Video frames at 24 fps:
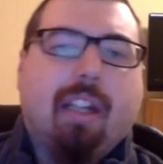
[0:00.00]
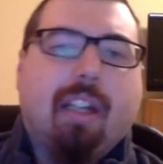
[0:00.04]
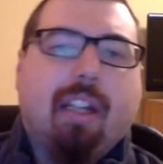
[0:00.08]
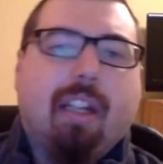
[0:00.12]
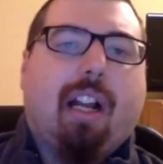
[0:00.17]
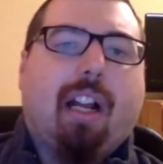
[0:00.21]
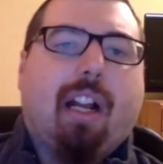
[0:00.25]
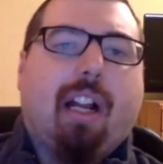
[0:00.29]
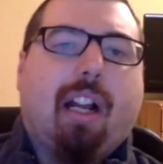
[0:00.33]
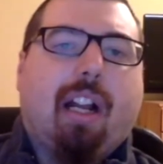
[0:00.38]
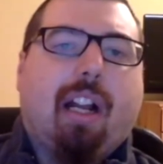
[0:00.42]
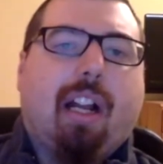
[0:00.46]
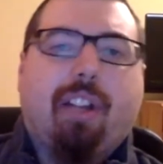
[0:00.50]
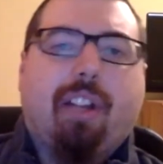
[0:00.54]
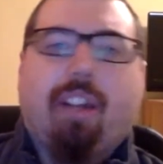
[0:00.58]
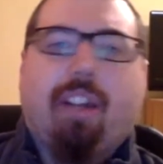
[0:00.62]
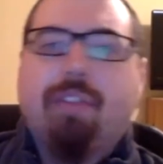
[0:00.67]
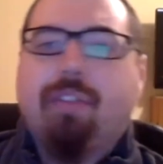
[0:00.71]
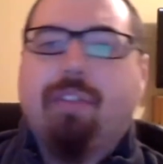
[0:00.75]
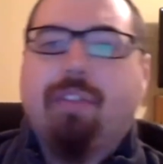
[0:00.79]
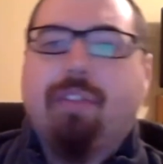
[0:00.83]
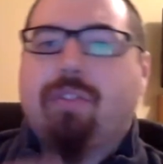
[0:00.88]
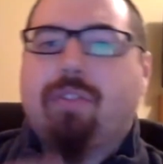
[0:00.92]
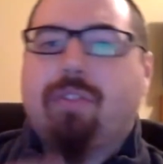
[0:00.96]
The
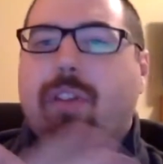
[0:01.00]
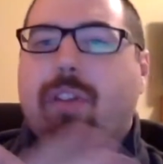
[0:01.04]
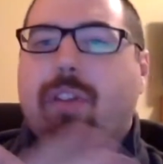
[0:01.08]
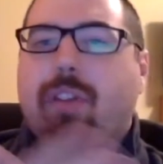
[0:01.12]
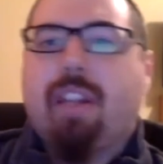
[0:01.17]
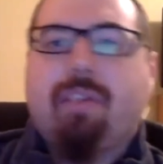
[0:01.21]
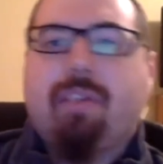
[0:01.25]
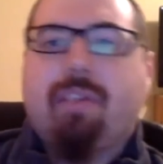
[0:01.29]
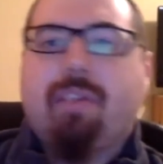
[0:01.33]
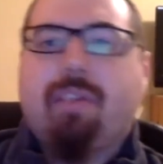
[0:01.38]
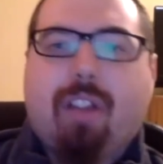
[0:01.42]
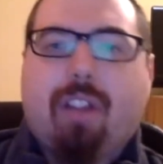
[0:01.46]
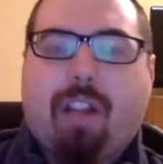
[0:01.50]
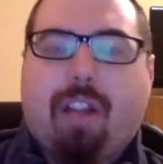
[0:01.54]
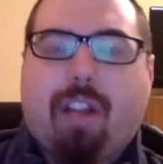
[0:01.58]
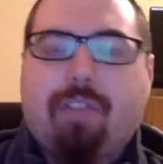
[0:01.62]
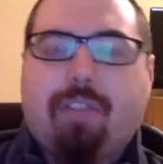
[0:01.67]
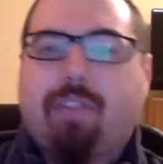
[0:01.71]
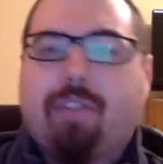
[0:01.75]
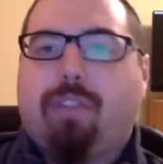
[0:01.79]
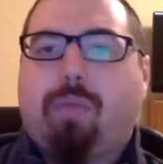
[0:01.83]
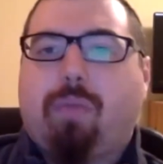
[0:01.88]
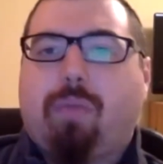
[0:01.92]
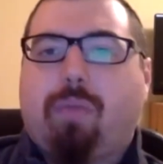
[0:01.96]

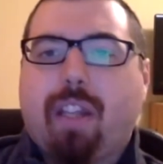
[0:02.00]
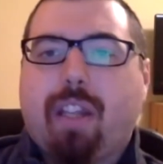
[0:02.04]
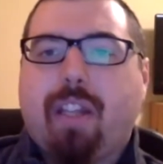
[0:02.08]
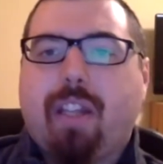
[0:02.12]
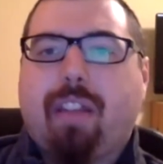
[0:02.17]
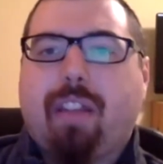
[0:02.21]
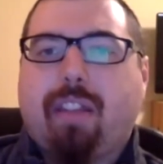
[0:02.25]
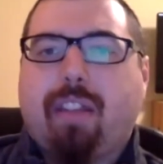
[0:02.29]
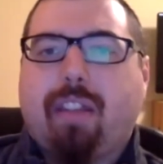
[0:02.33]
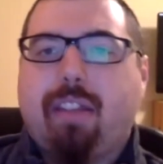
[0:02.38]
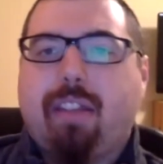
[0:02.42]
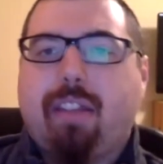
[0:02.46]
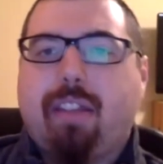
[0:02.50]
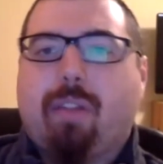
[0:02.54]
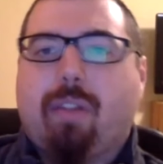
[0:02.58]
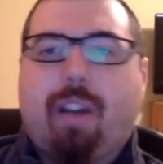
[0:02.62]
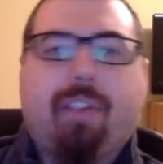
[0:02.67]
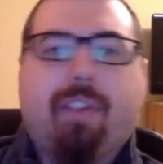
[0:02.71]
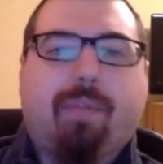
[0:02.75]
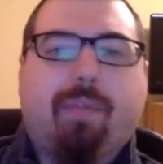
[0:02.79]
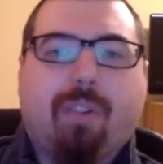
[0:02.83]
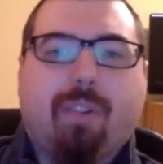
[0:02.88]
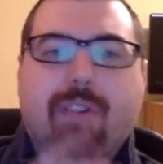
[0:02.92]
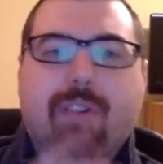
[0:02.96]
120th year
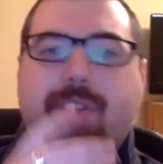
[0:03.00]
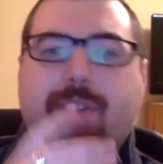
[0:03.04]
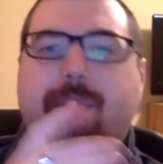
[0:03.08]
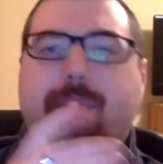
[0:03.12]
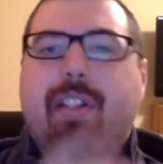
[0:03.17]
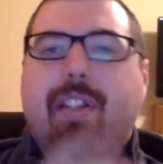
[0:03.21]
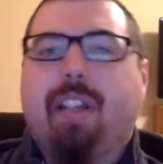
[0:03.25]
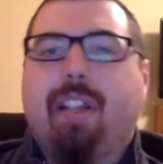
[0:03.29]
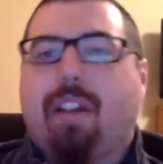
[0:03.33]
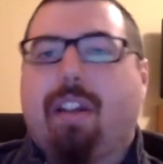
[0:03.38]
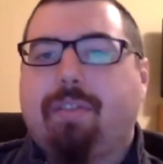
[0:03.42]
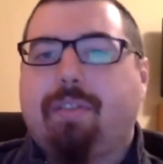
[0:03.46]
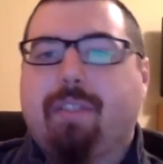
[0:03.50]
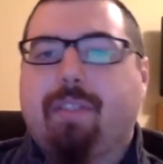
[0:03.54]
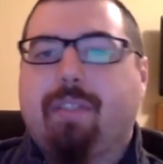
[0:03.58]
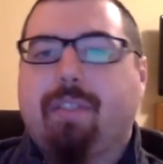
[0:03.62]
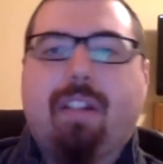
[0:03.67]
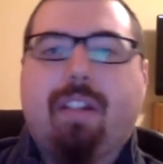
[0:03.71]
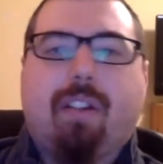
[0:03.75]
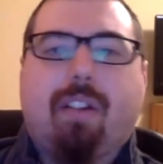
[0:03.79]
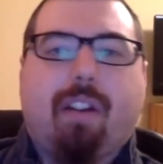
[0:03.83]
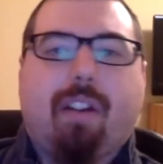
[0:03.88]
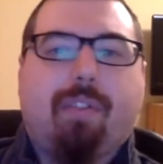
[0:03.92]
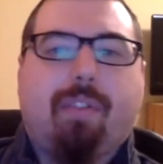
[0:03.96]
anniversary, the 100th
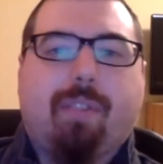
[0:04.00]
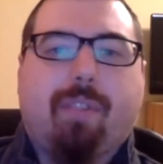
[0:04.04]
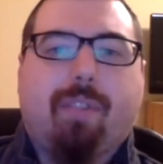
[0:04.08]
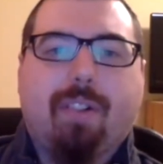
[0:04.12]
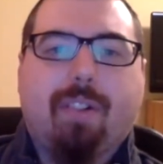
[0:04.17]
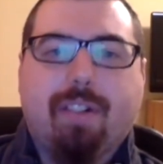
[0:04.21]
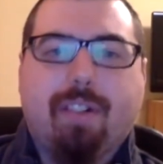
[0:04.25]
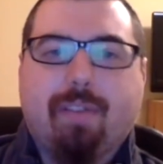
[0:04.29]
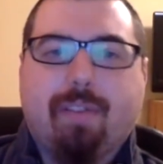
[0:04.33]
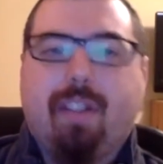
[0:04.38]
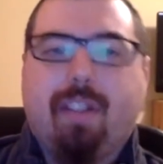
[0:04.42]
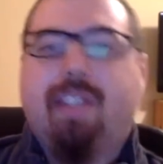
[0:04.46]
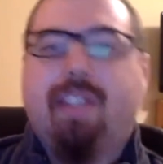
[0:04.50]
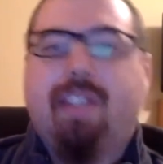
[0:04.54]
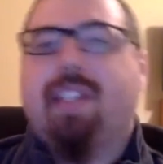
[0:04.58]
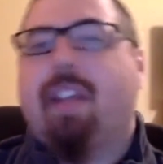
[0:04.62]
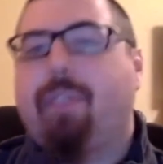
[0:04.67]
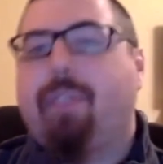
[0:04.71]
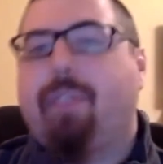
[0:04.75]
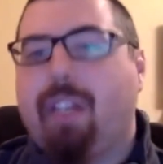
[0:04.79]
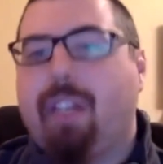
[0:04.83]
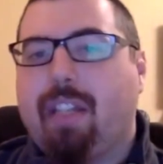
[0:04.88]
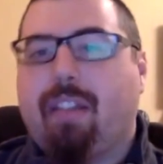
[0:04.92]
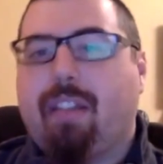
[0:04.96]
year anniversary, the
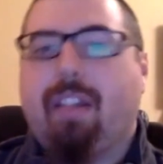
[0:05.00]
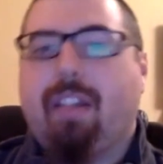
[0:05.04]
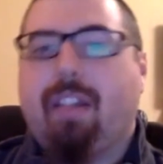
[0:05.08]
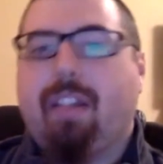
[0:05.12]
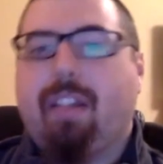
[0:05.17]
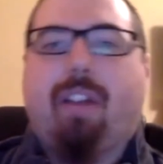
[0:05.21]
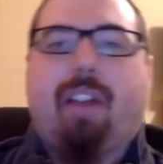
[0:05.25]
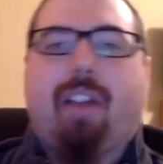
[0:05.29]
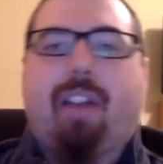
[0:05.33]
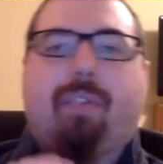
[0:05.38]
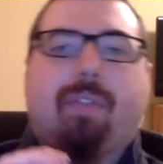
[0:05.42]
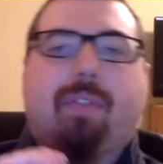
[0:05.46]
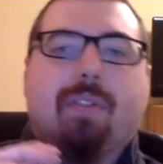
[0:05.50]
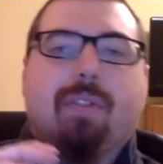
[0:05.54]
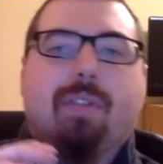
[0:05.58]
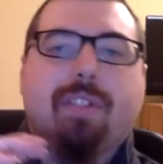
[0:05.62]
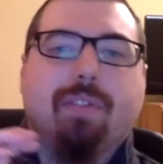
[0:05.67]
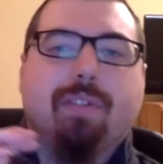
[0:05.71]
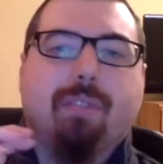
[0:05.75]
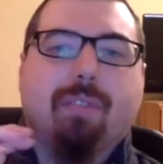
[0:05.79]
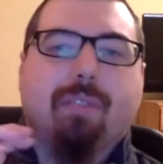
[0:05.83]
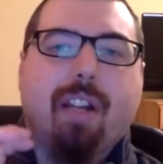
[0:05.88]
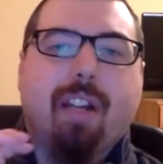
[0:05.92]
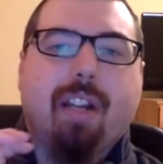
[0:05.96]
70th year
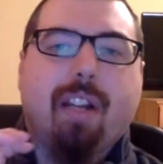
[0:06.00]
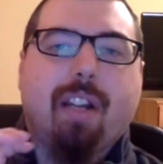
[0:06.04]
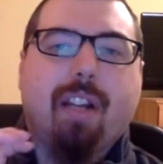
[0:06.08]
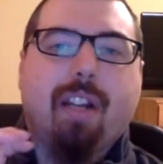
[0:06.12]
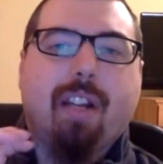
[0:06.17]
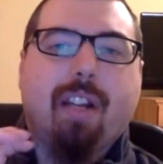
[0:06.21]
anniversary.